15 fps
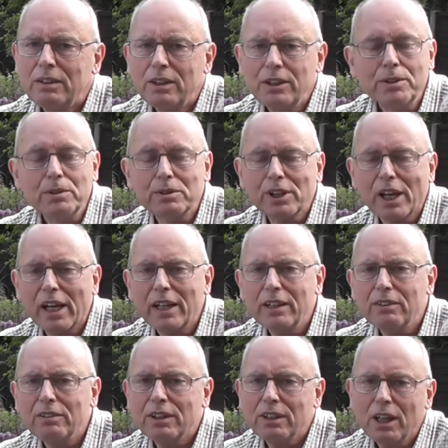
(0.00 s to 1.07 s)
You say,
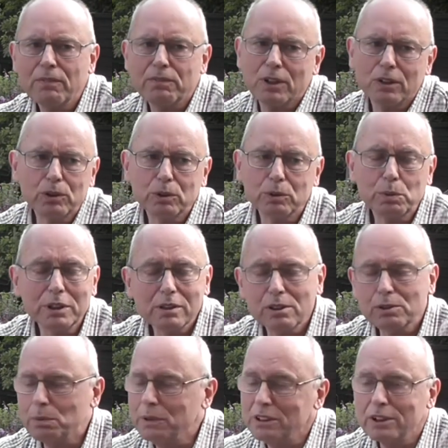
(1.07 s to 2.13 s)
if the Lord
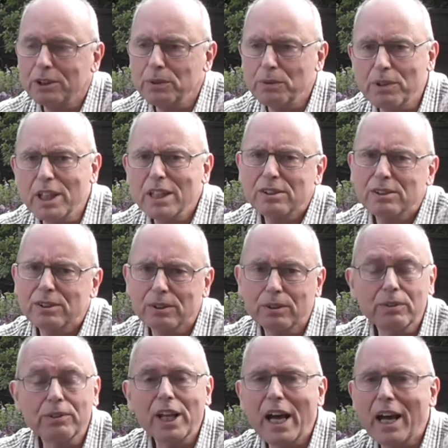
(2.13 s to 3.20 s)
wills, we'll do this
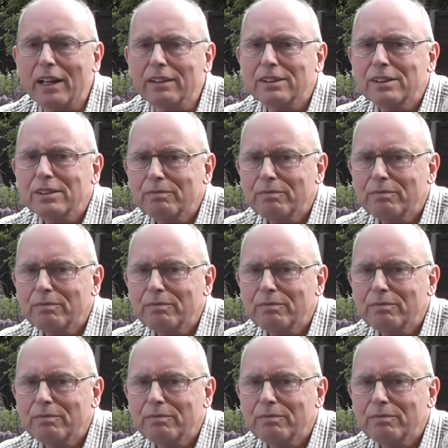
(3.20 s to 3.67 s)
or that.